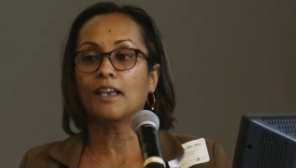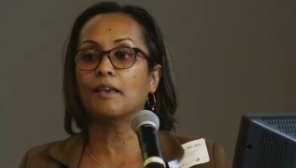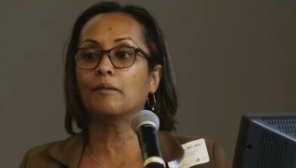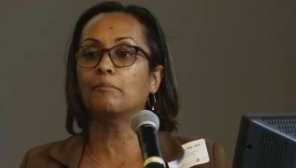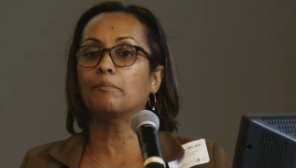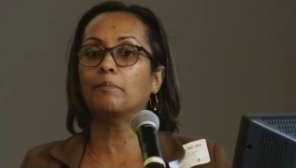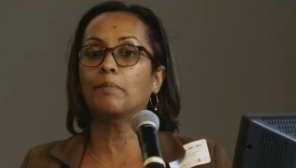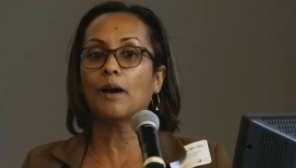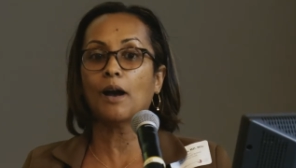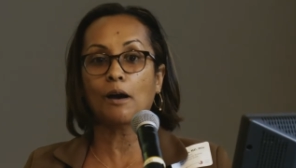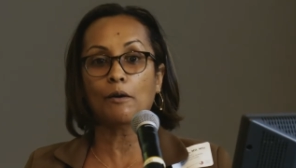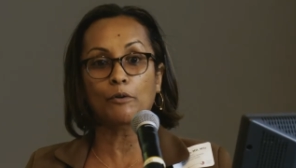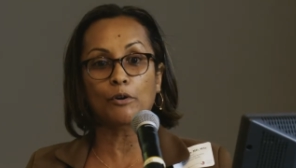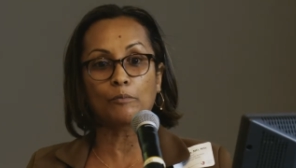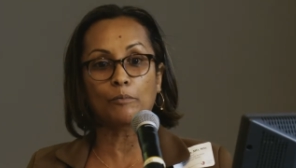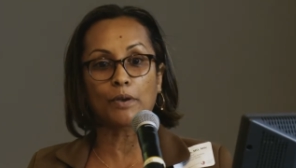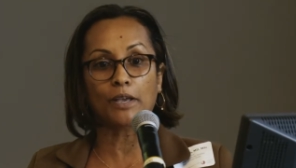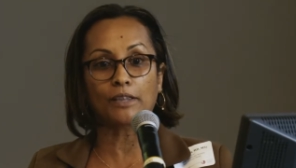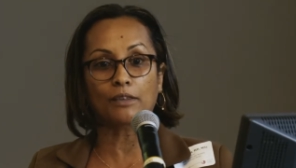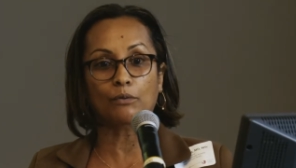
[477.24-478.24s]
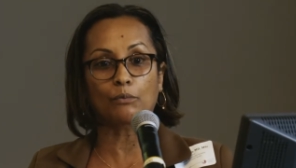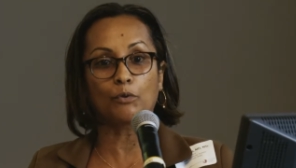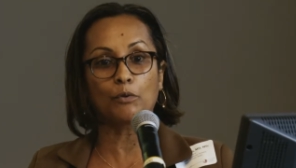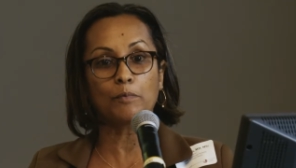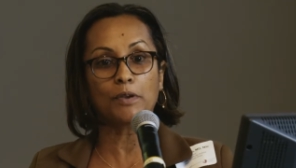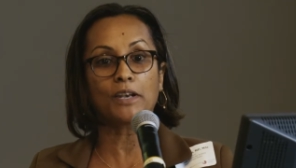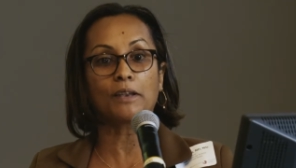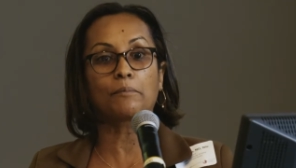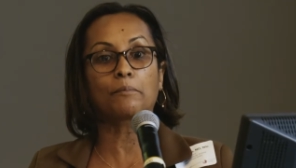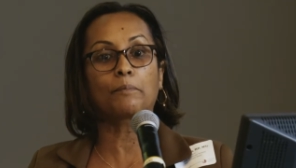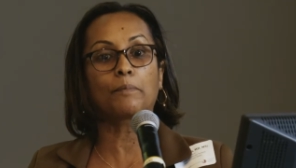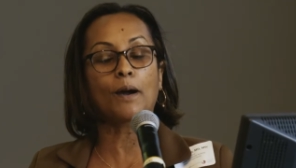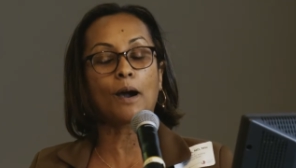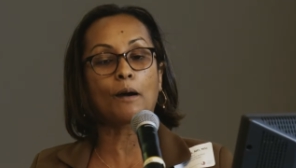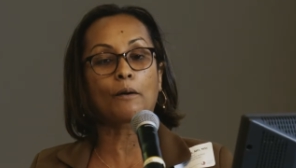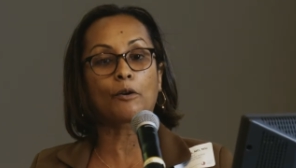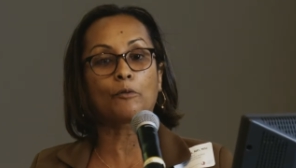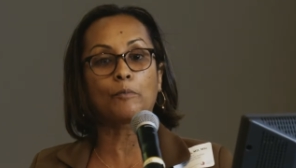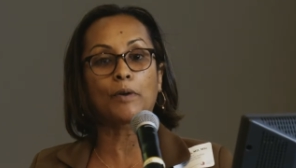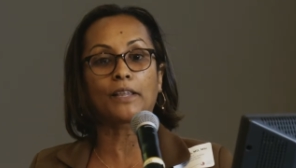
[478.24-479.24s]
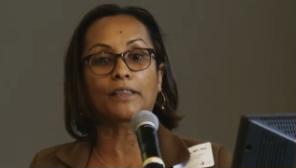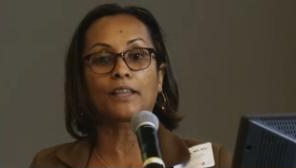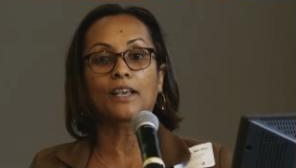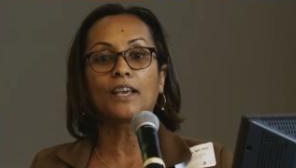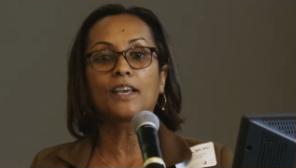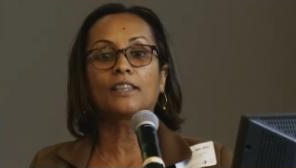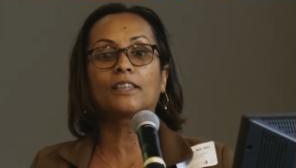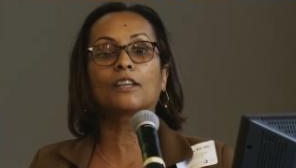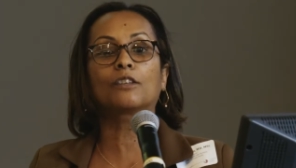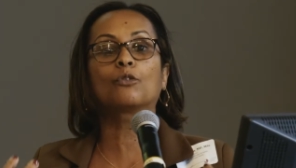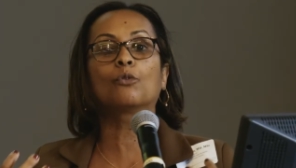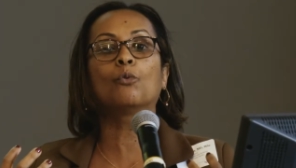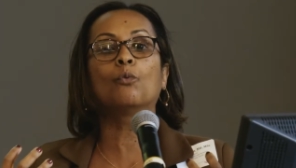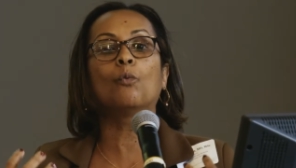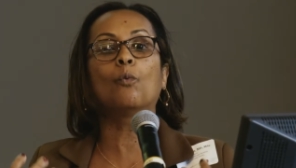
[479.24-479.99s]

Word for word: empowerment, women empowerment, that the